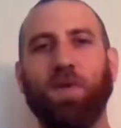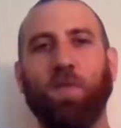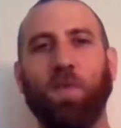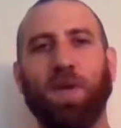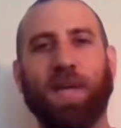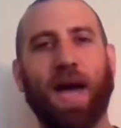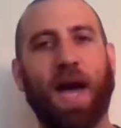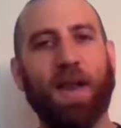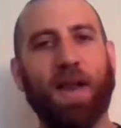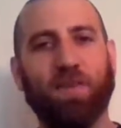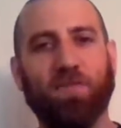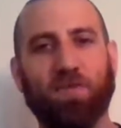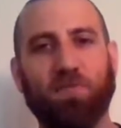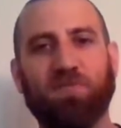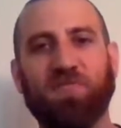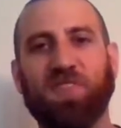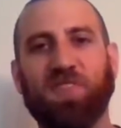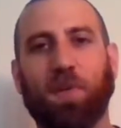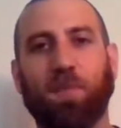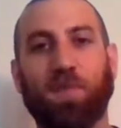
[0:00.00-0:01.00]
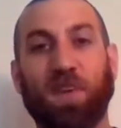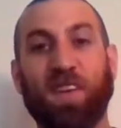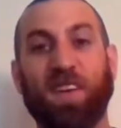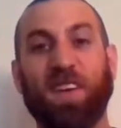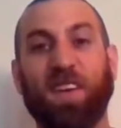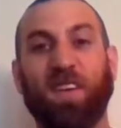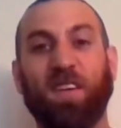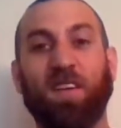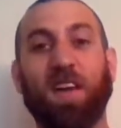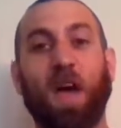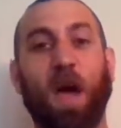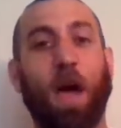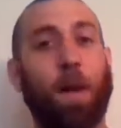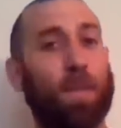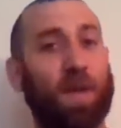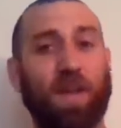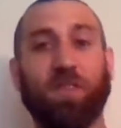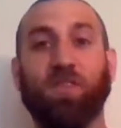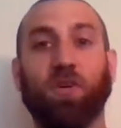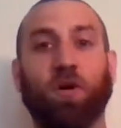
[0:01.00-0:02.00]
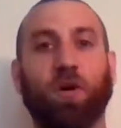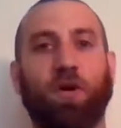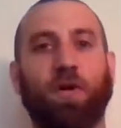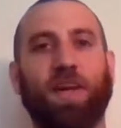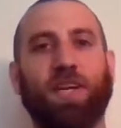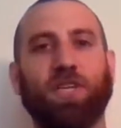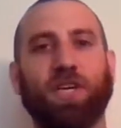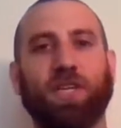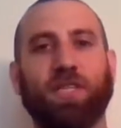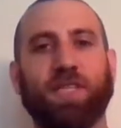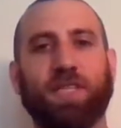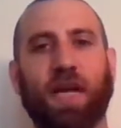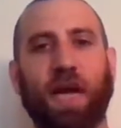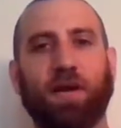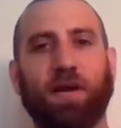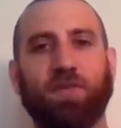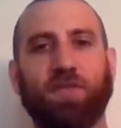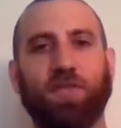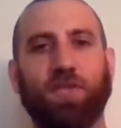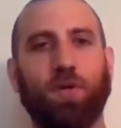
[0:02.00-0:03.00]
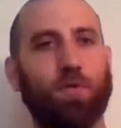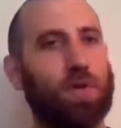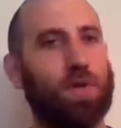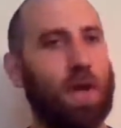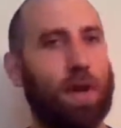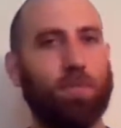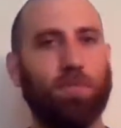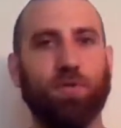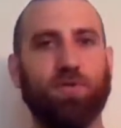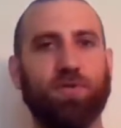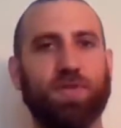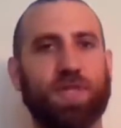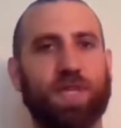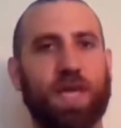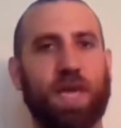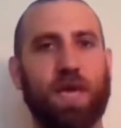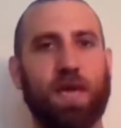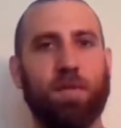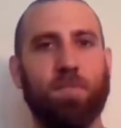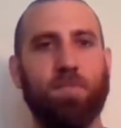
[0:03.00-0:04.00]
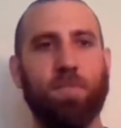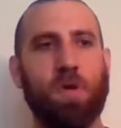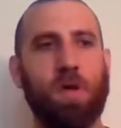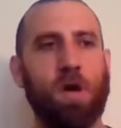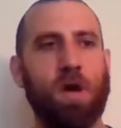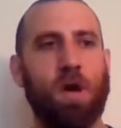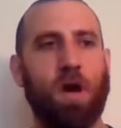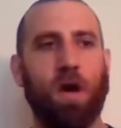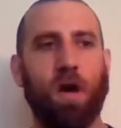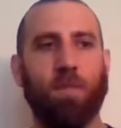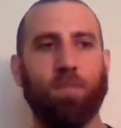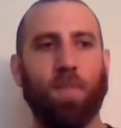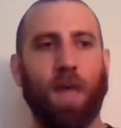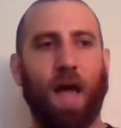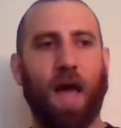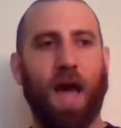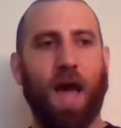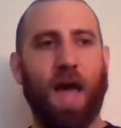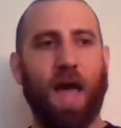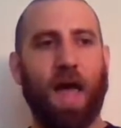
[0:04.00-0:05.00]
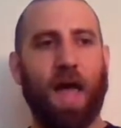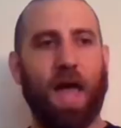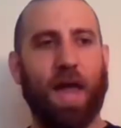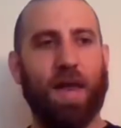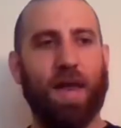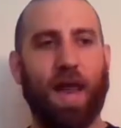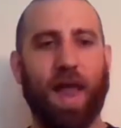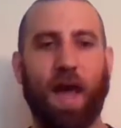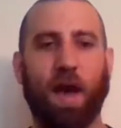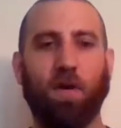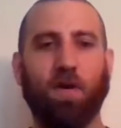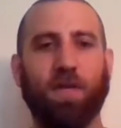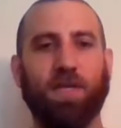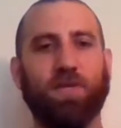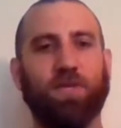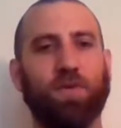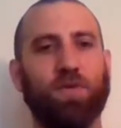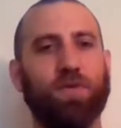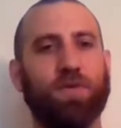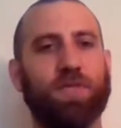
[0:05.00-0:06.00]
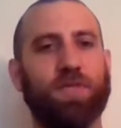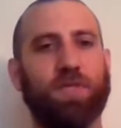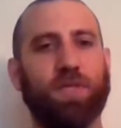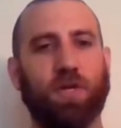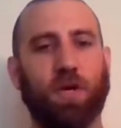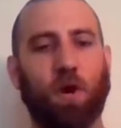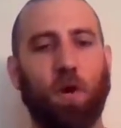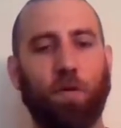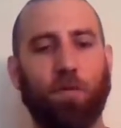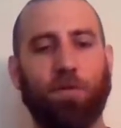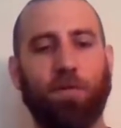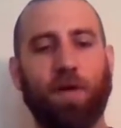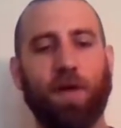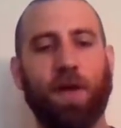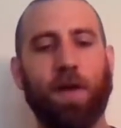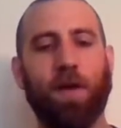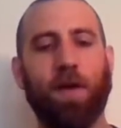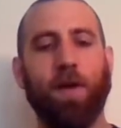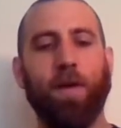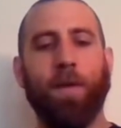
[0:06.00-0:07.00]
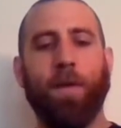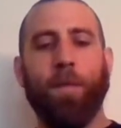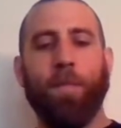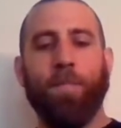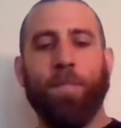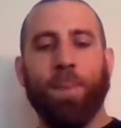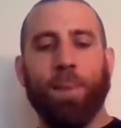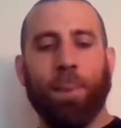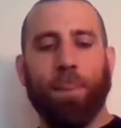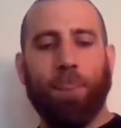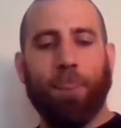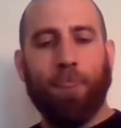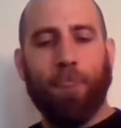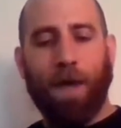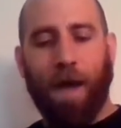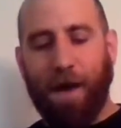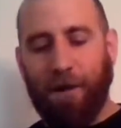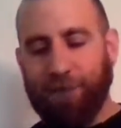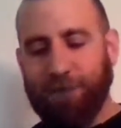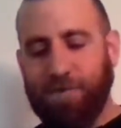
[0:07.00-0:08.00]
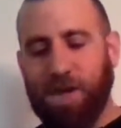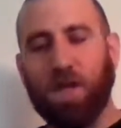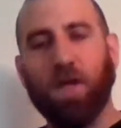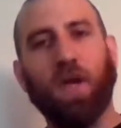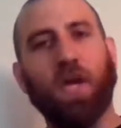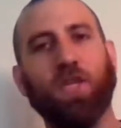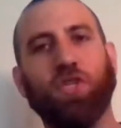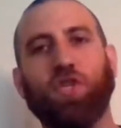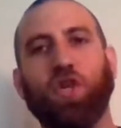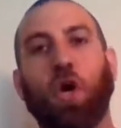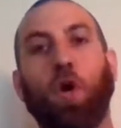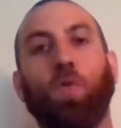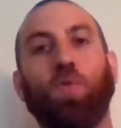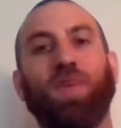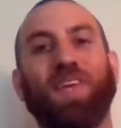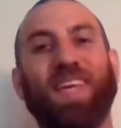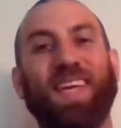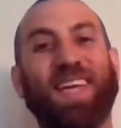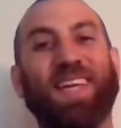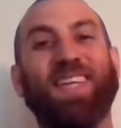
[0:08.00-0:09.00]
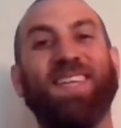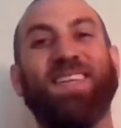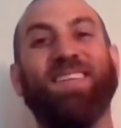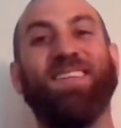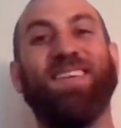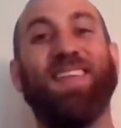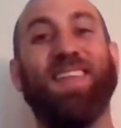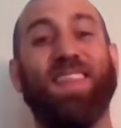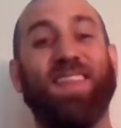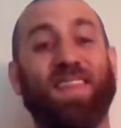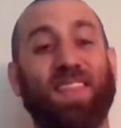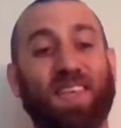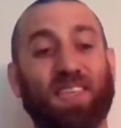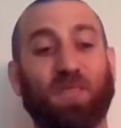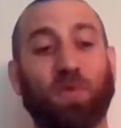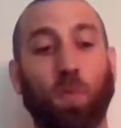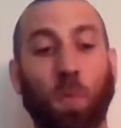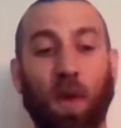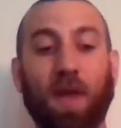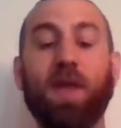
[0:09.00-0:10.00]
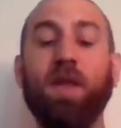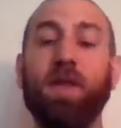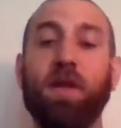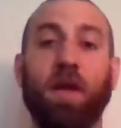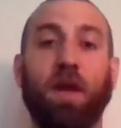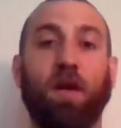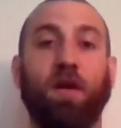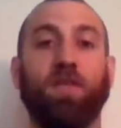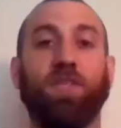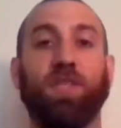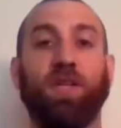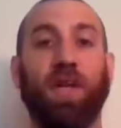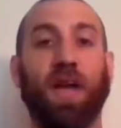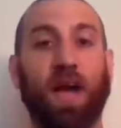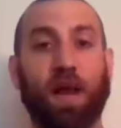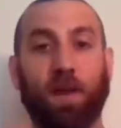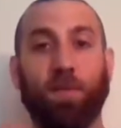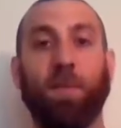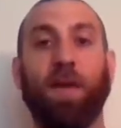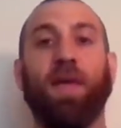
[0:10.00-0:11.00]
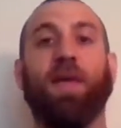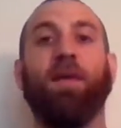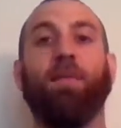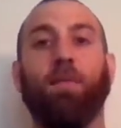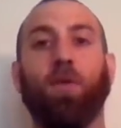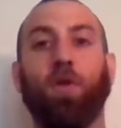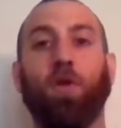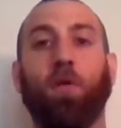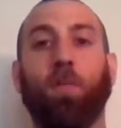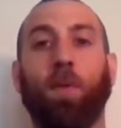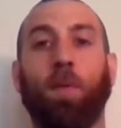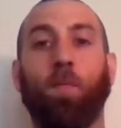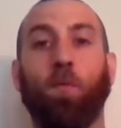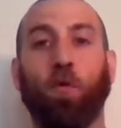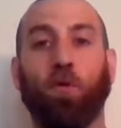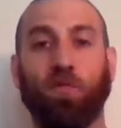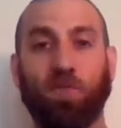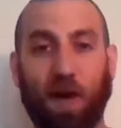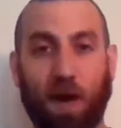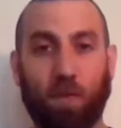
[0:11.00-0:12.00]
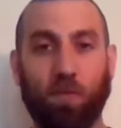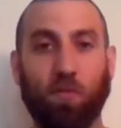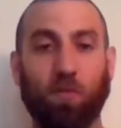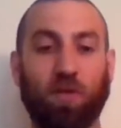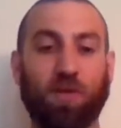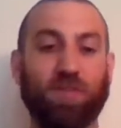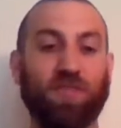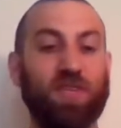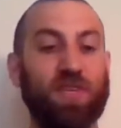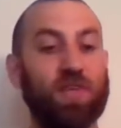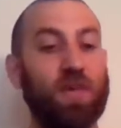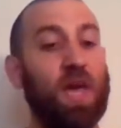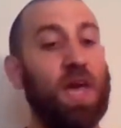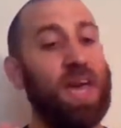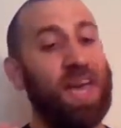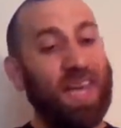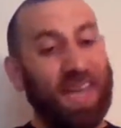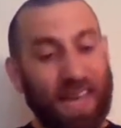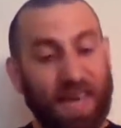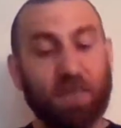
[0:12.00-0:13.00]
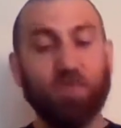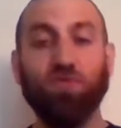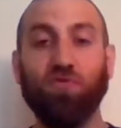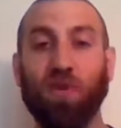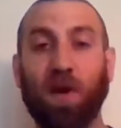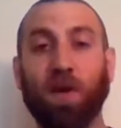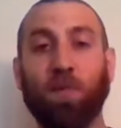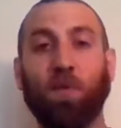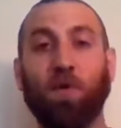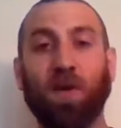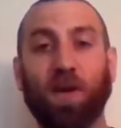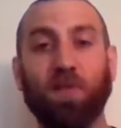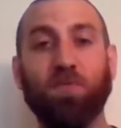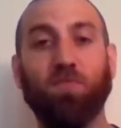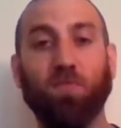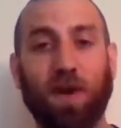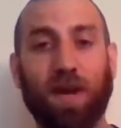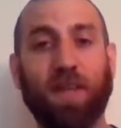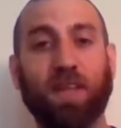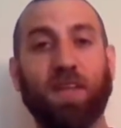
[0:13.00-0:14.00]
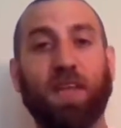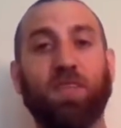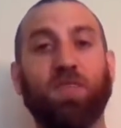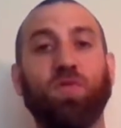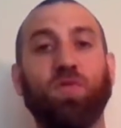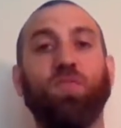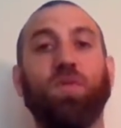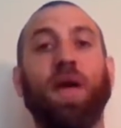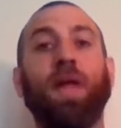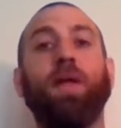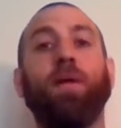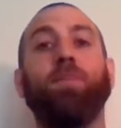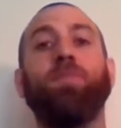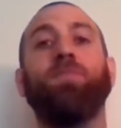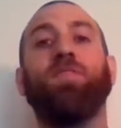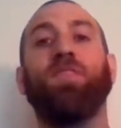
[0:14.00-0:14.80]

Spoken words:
got to do something here. I mean, he took on AJ Styles too, kept losing to him, and now he's losing to Kofi. I feel like Joe needed this win here to kind of make him a little bit more credible because he is credible in ring. They do let him